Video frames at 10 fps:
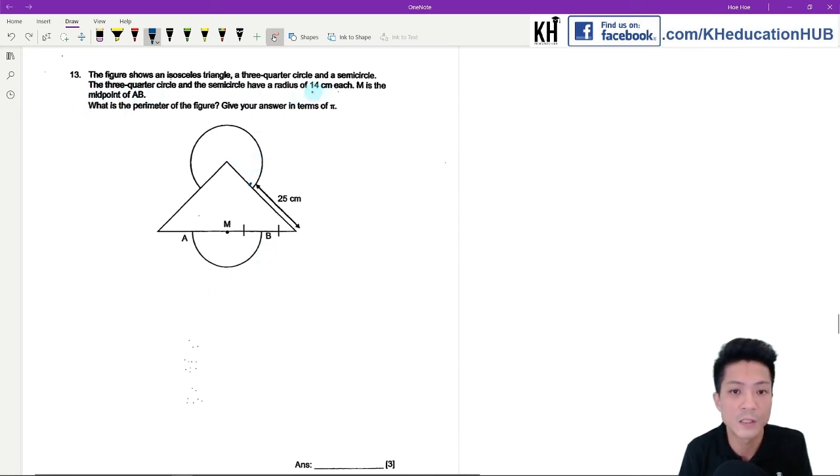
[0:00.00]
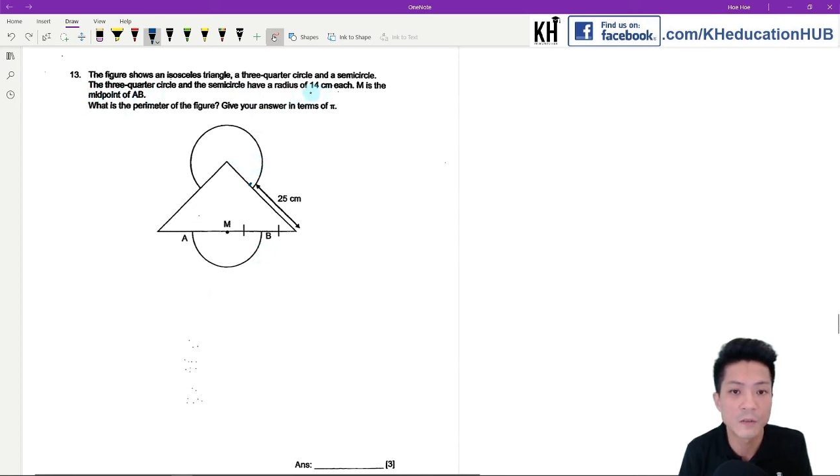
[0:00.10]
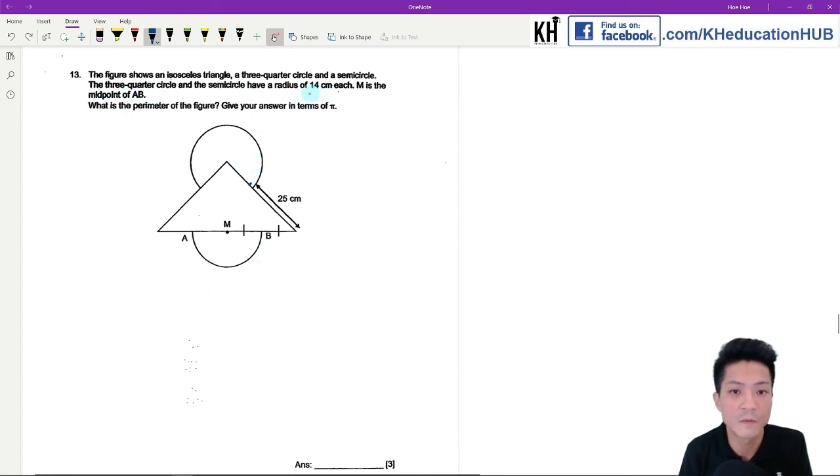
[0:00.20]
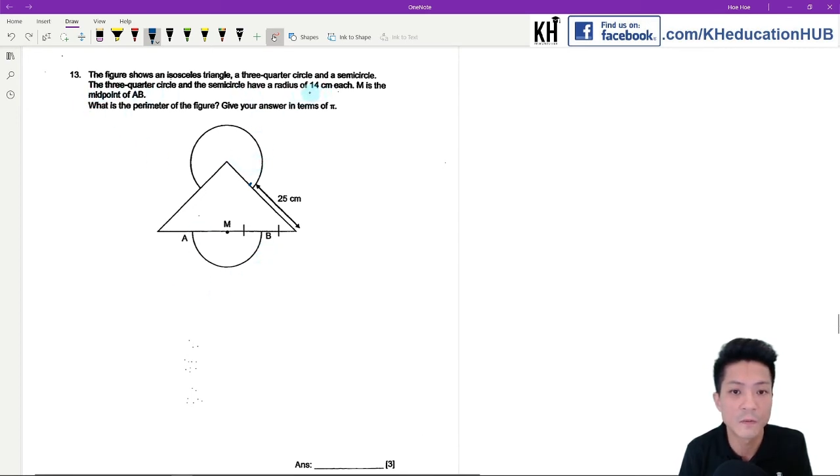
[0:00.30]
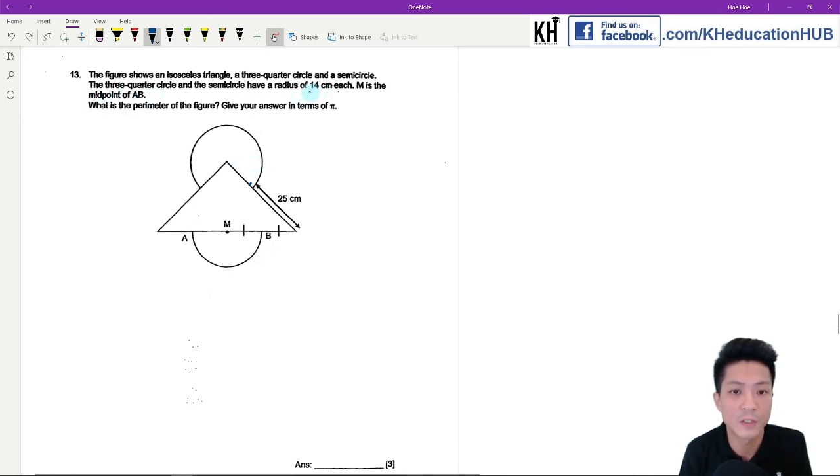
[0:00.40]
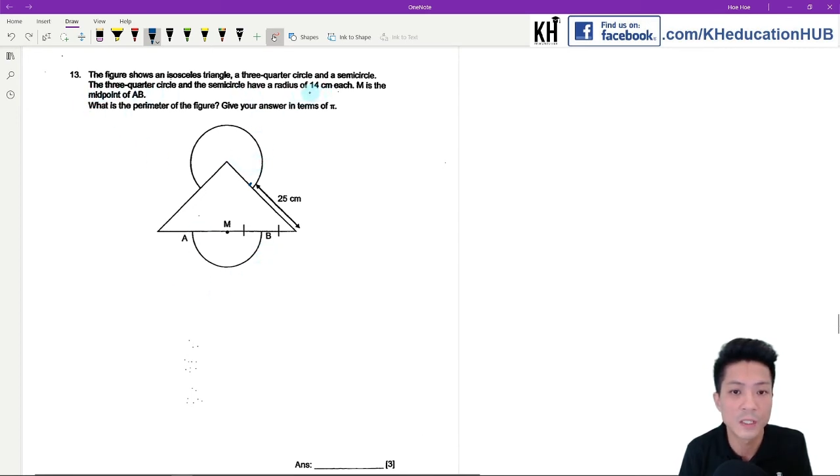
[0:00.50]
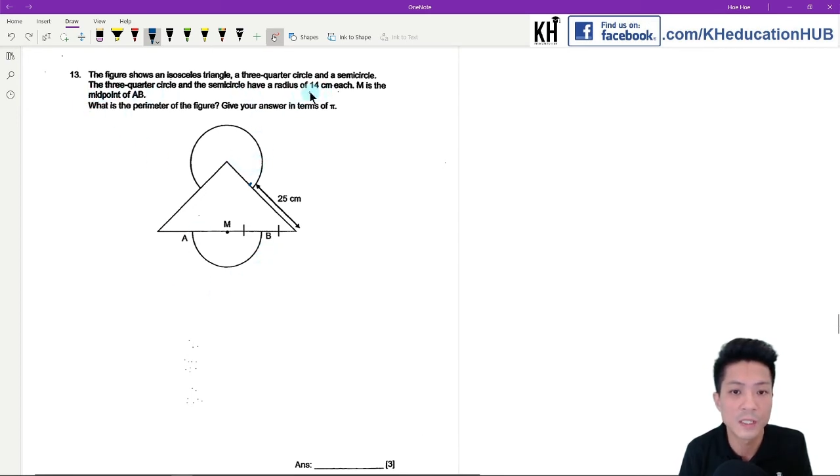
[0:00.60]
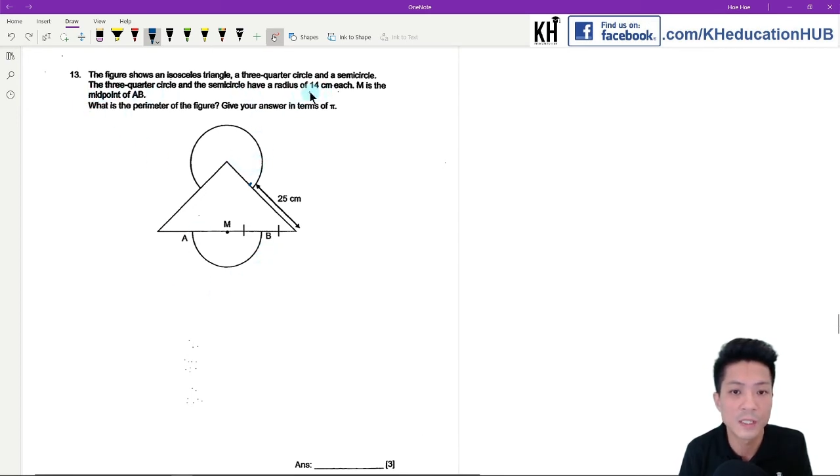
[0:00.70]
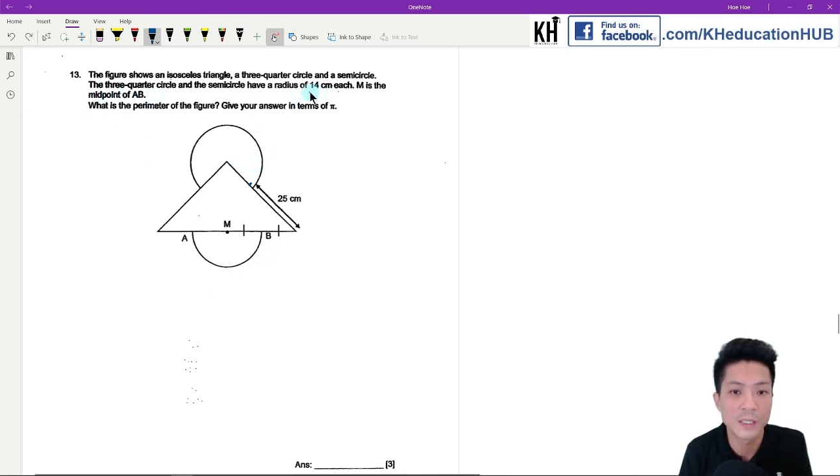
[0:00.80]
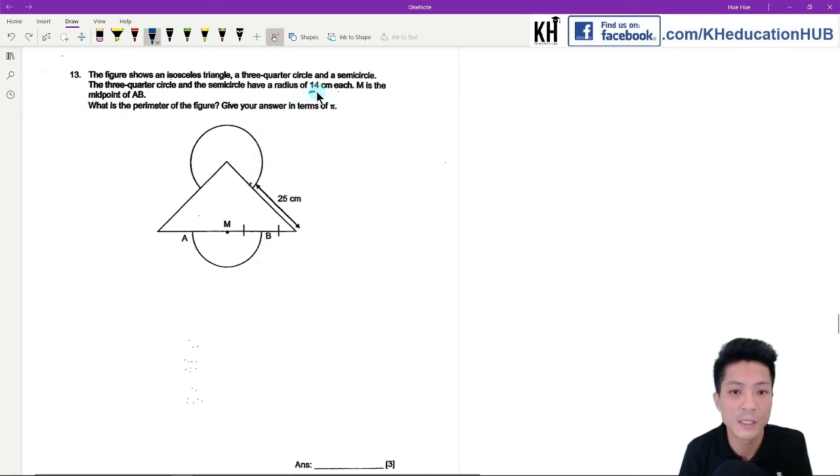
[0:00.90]
of 40
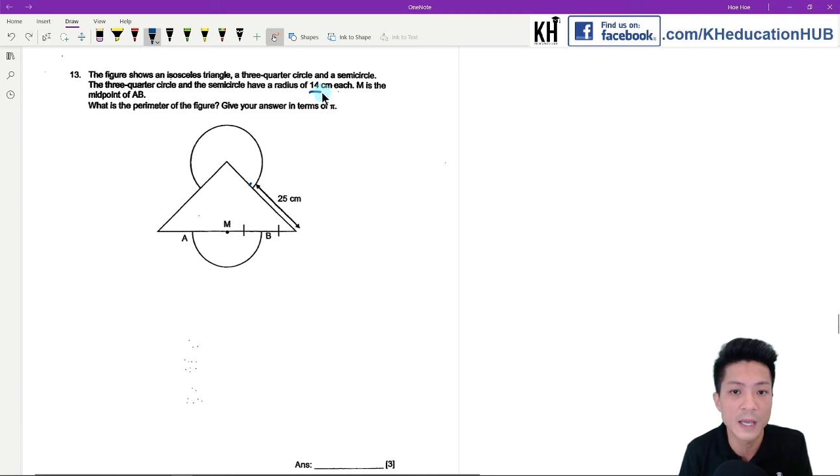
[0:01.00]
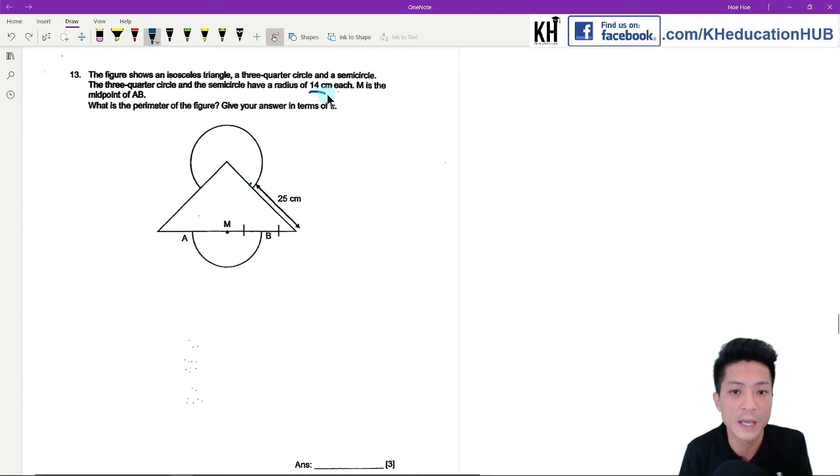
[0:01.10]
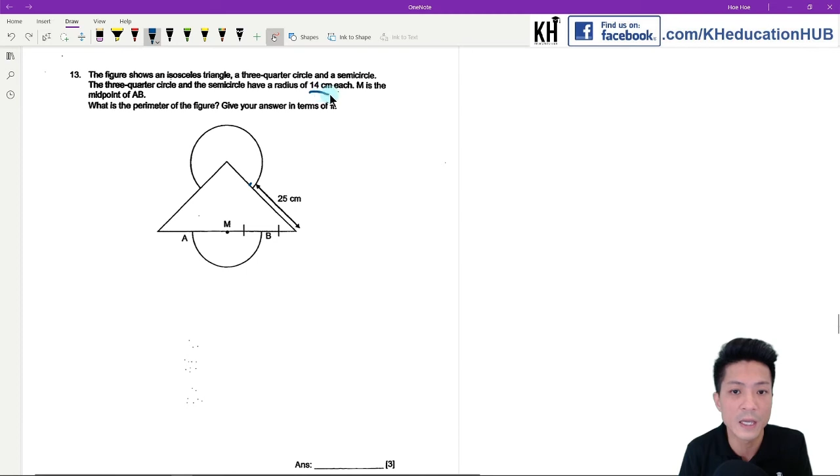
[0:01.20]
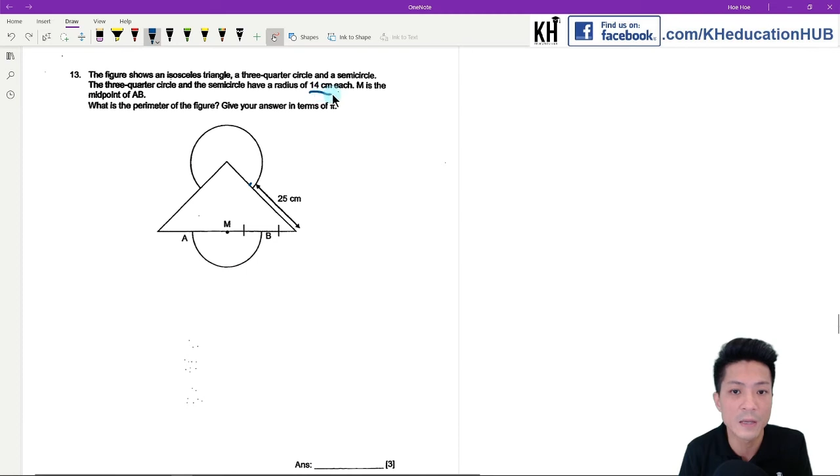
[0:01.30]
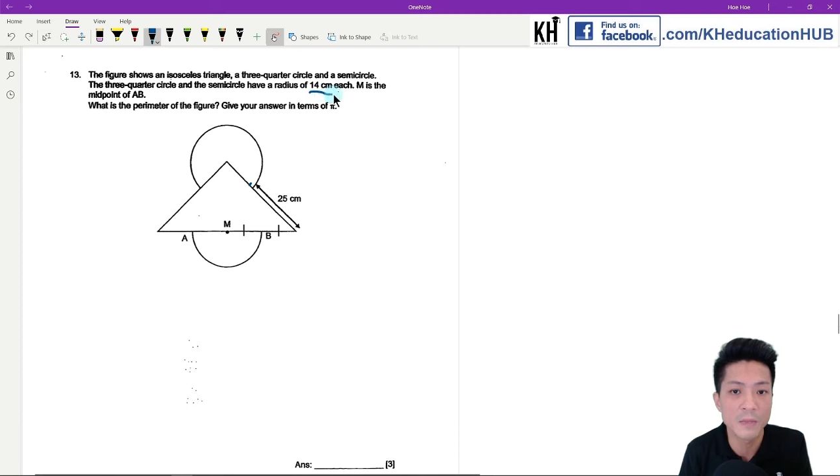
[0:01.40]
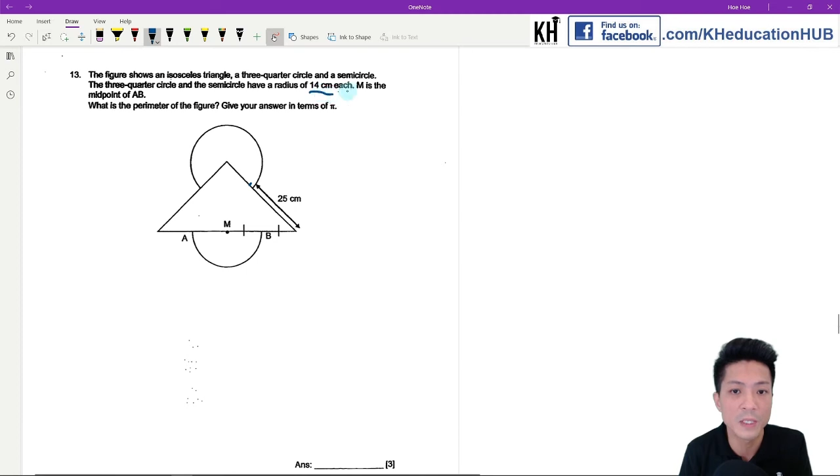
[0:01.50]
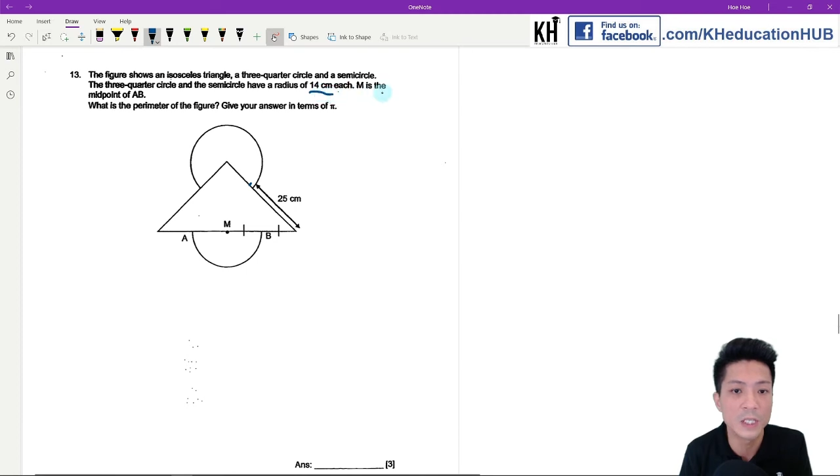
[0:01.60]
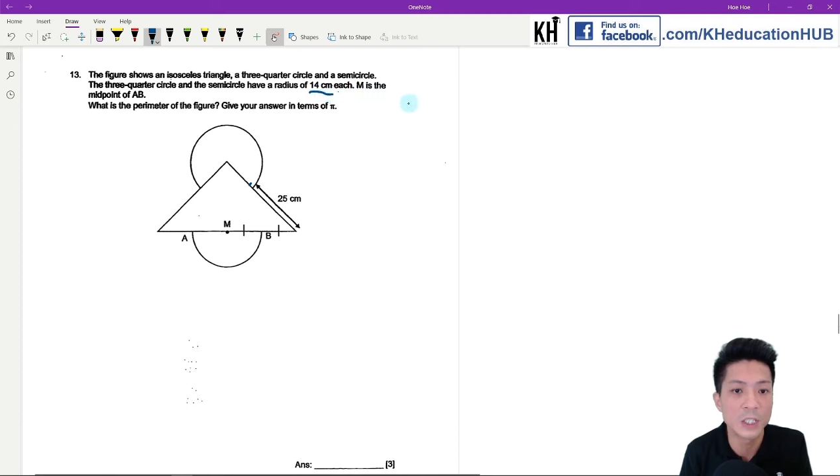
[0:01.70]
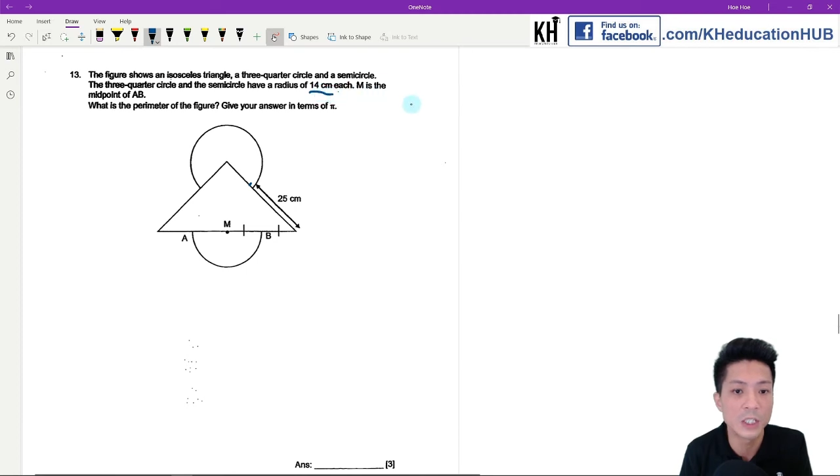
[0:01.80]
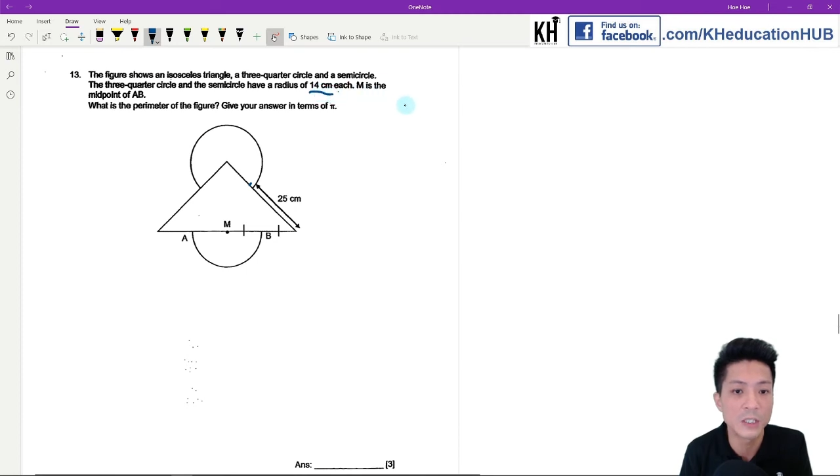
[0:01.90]
cm
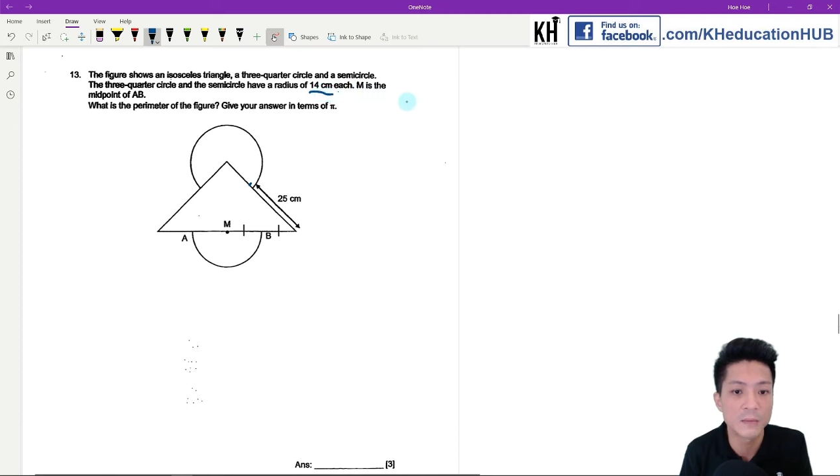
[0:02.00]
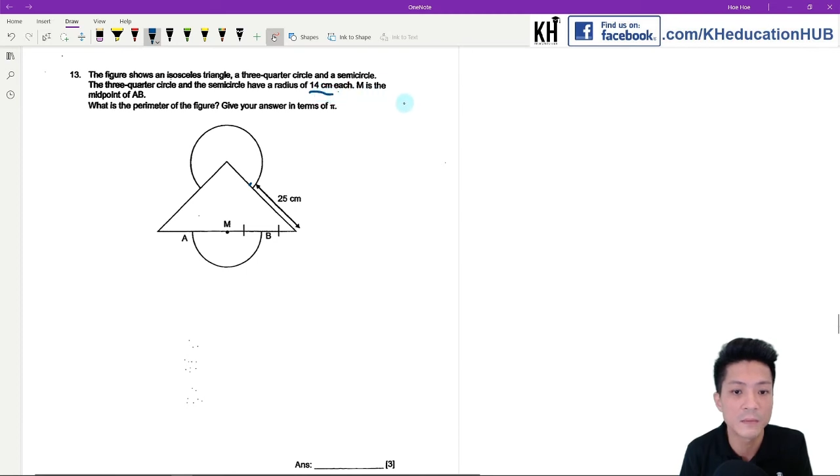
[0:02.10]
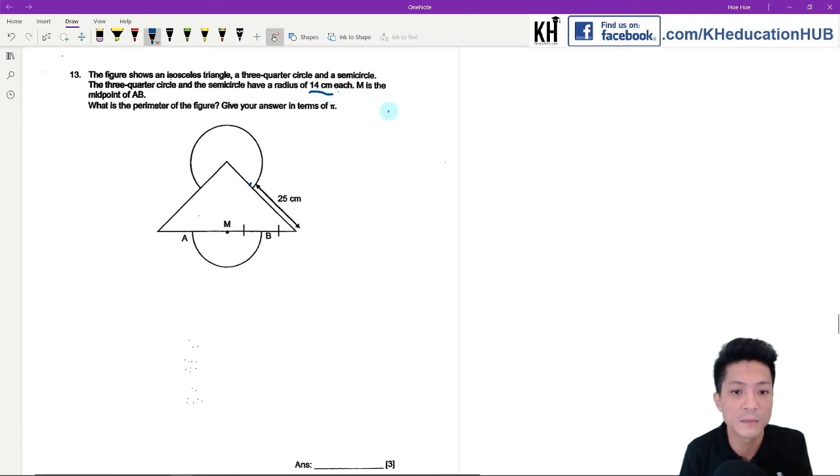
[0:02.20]
each,